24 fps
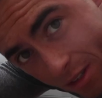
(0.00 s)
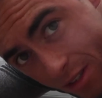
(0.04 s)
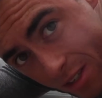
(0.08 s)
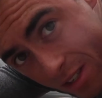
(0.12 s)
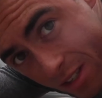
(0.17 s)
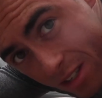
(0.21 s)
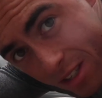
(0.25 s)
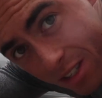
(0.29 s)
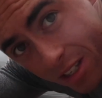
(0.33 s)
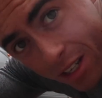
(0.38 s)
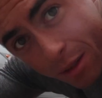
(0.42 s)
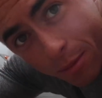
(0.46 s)

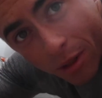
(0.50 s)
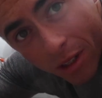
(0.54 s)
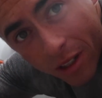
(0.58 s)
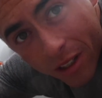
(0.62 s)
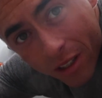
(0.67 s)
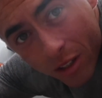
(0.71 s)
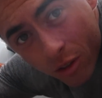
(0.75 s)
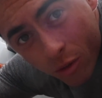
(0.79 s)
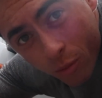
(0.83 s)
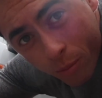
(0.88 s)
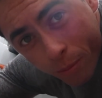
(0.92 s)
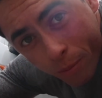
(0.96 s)

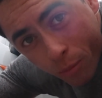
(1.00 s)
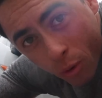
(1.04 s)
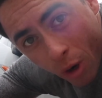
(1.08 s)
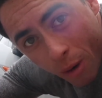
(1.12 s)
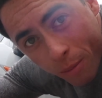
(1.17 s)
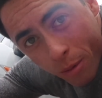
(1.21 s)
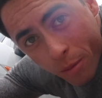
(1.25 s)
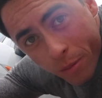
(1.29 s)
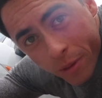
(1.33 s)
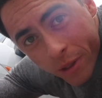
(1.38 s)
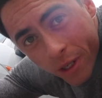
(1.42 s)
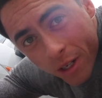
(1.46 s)
Seemingly the
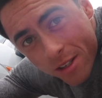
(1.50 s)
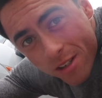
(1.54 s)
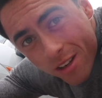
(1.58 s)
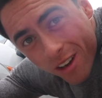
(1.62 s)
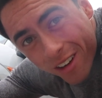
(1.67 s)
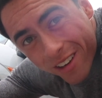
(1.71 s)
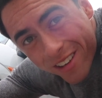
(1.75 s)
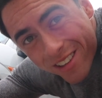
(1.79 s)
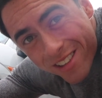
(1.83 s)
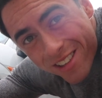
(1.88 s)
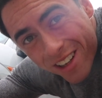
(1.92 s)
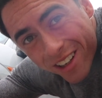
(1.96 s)
proper
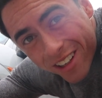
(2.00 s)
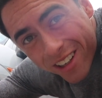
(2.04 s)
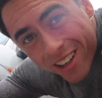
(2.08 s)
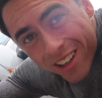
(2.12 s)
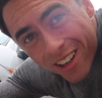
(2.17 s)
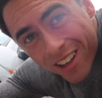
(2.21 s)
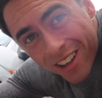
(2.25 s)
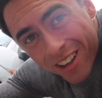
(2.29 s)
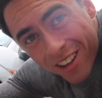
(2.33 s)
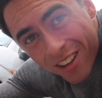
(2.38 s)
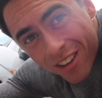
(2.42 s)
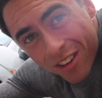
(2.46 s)
PSI is like
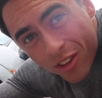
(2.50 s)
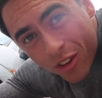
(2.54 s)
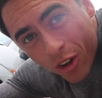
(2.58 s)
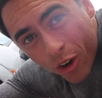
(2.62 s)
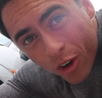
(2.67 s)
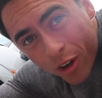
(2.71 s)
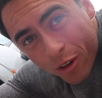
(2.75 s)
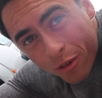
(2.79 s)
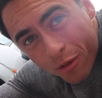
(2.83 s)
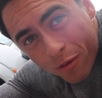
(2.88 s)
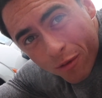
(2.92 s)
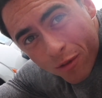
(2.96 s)

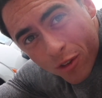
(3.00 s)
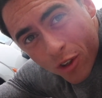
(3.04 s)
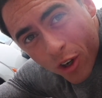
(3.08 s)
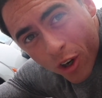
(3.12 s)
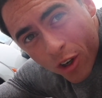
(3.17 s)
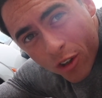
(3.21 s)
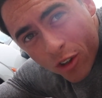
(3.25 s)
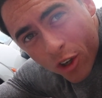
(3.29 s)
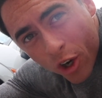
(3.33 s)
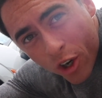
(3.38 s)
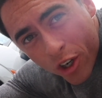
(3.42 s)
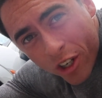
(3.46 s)
30
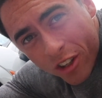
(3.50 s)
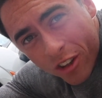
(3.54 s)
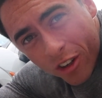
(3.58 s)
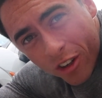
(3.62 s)
to